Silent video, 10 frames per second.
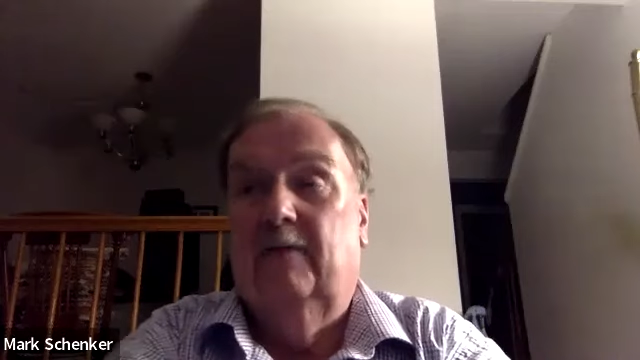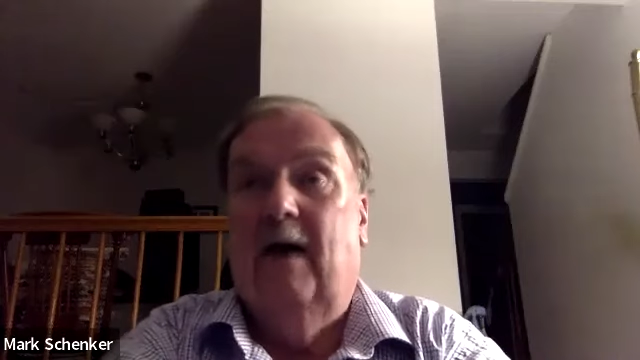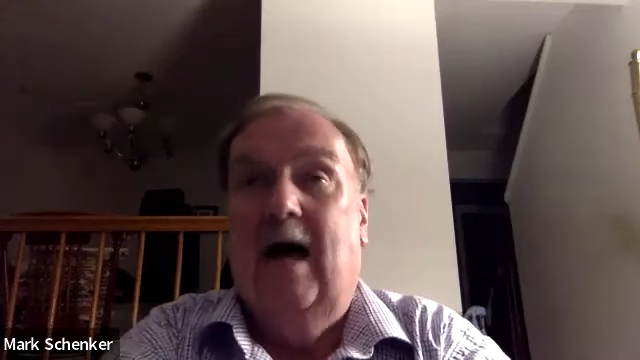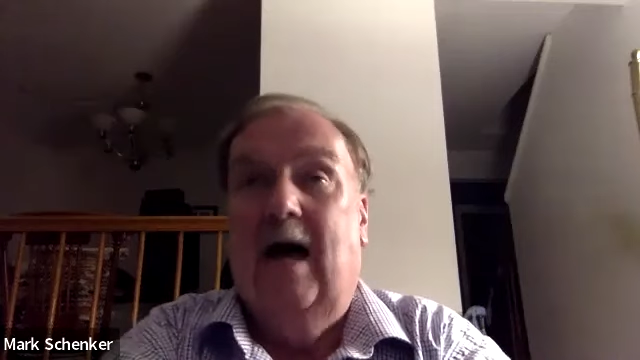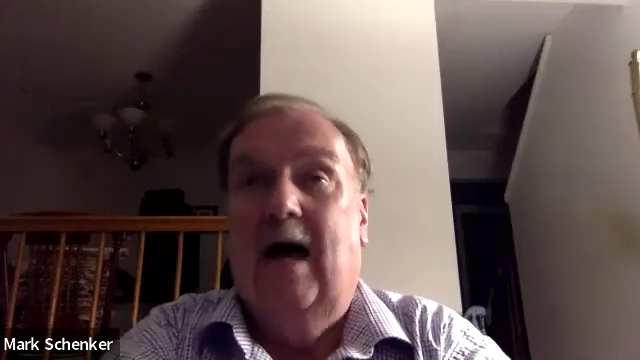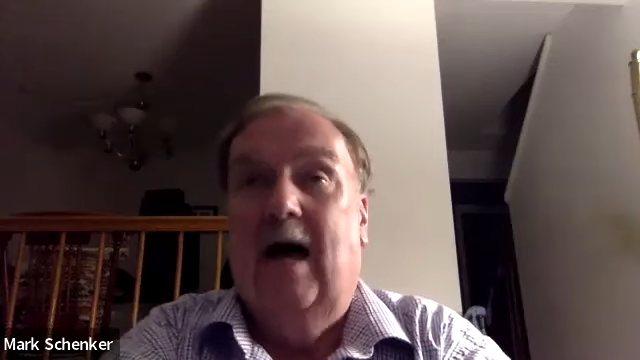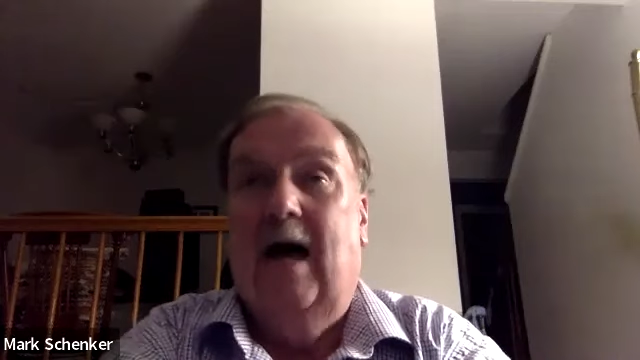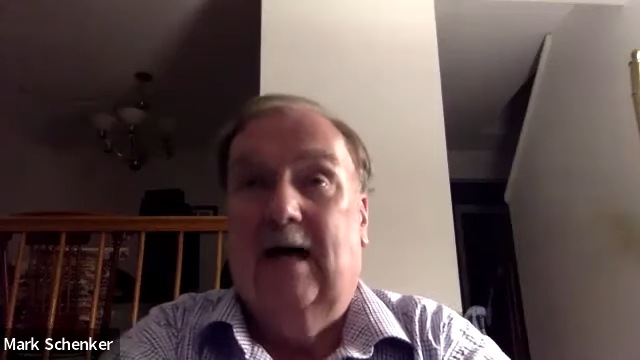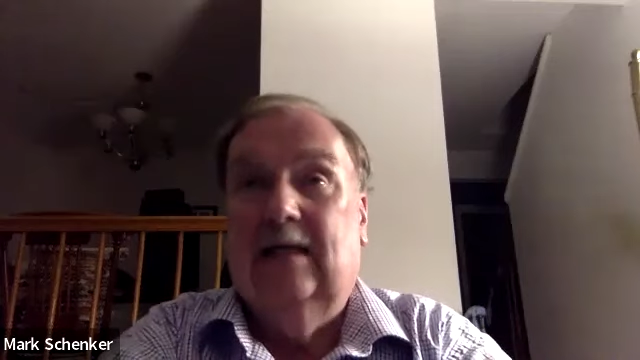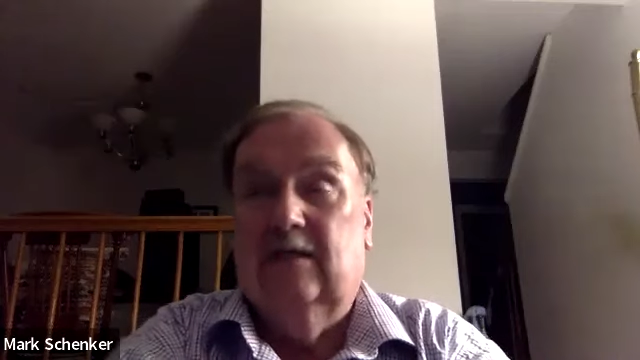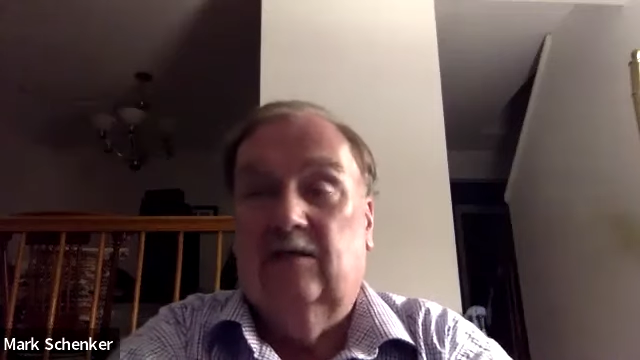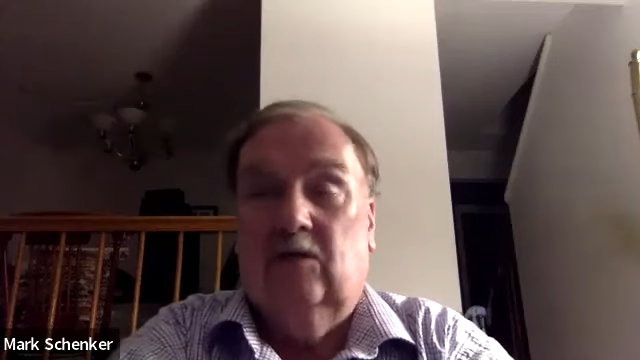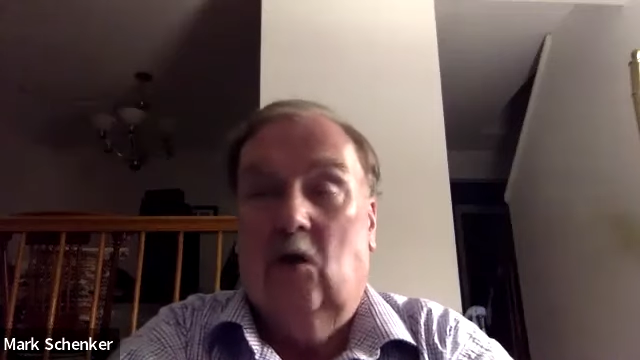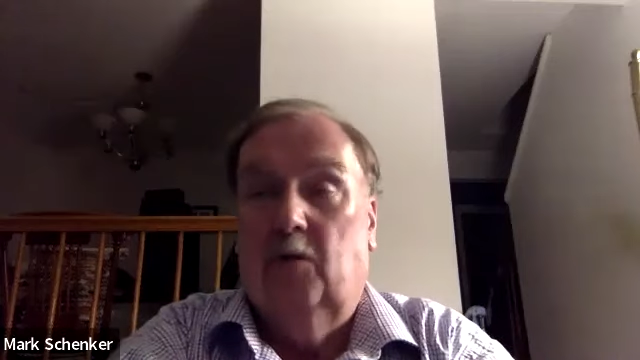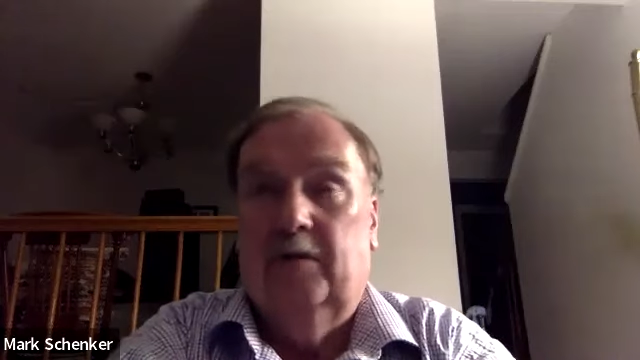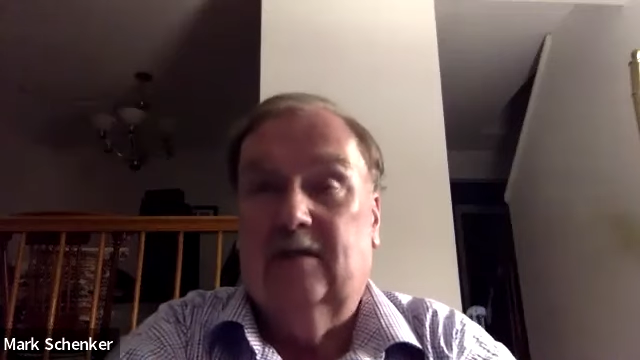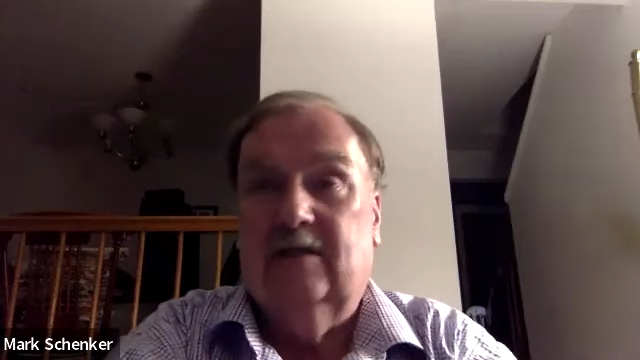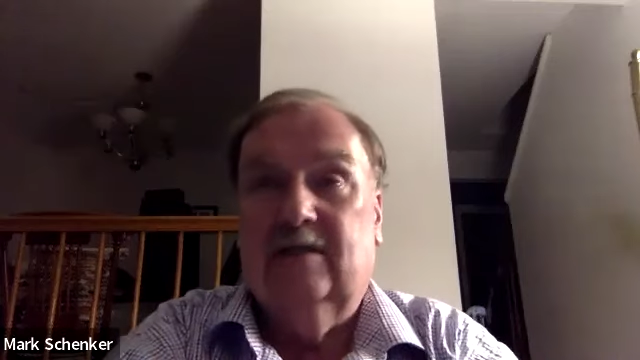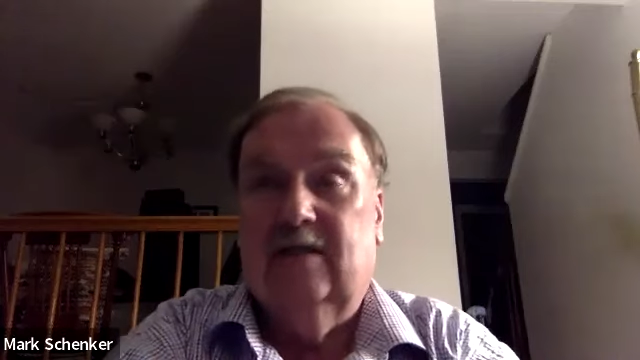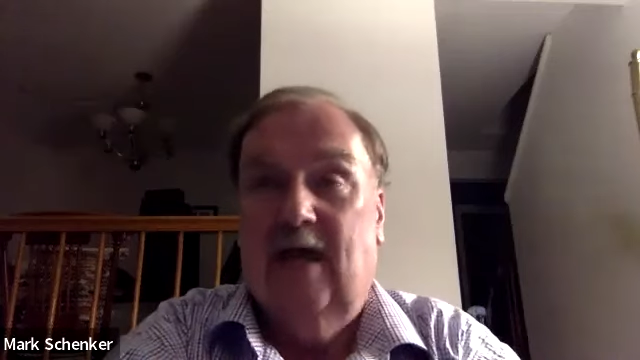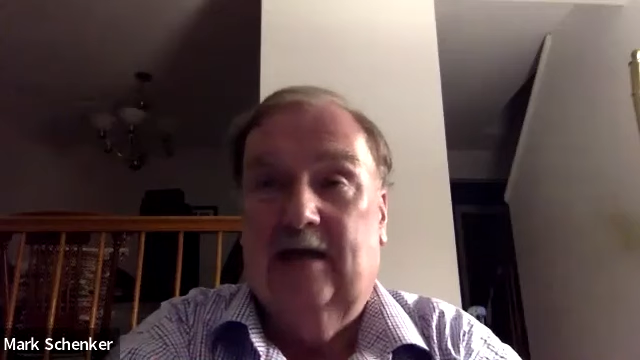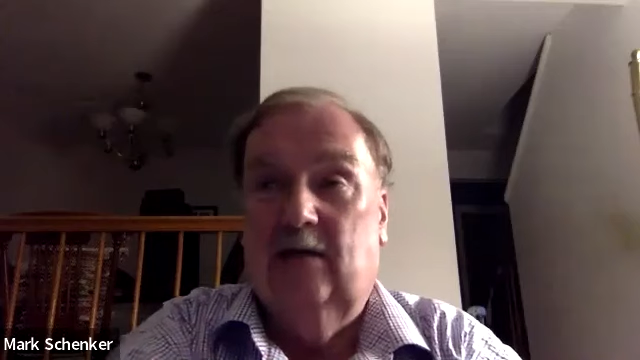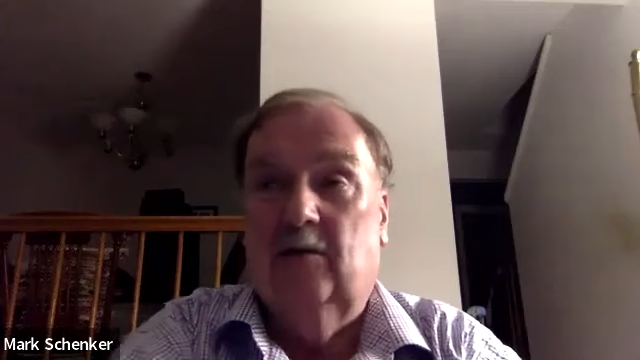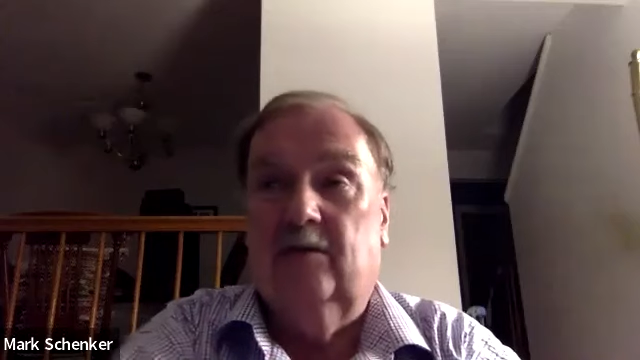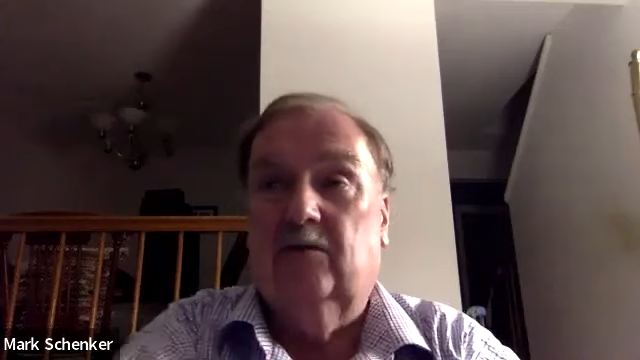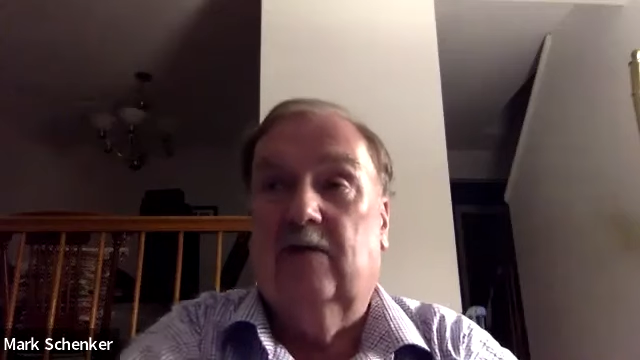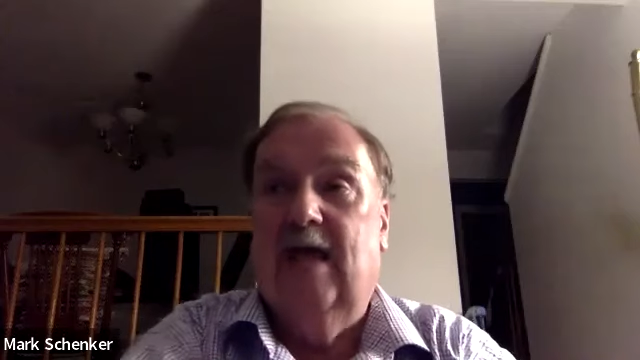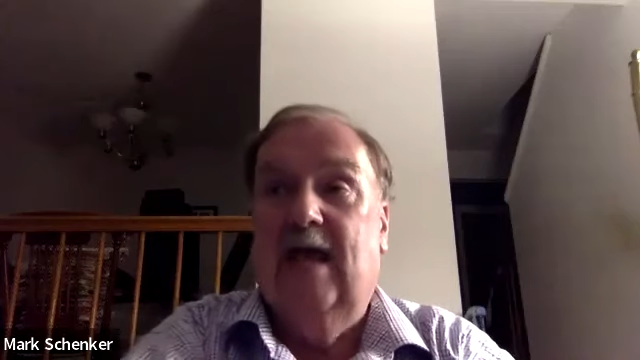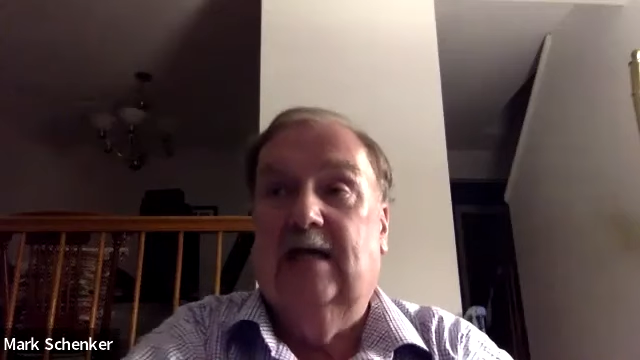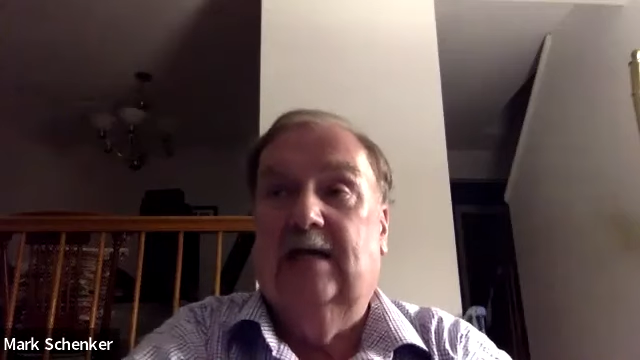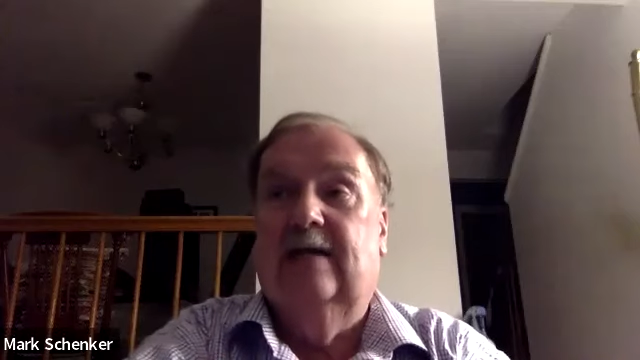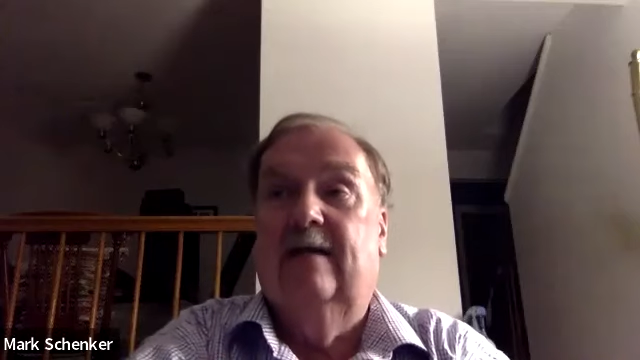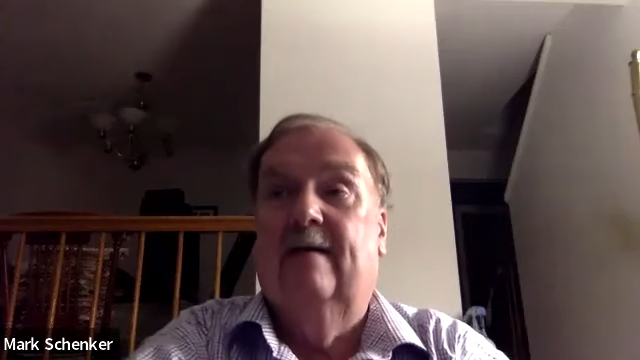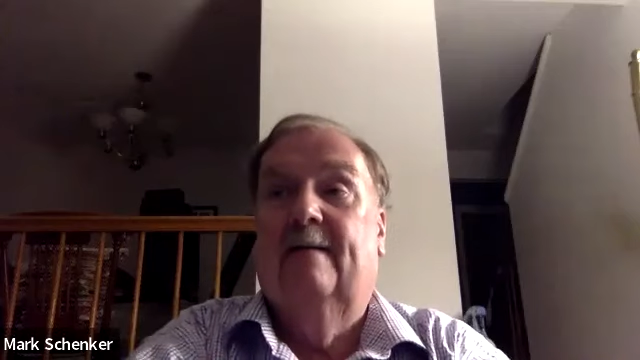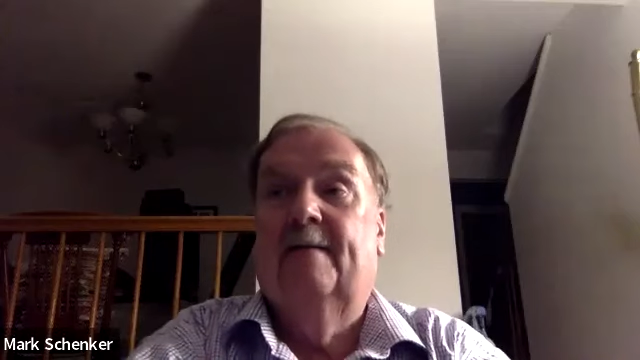apocalyptic dystopian society was created,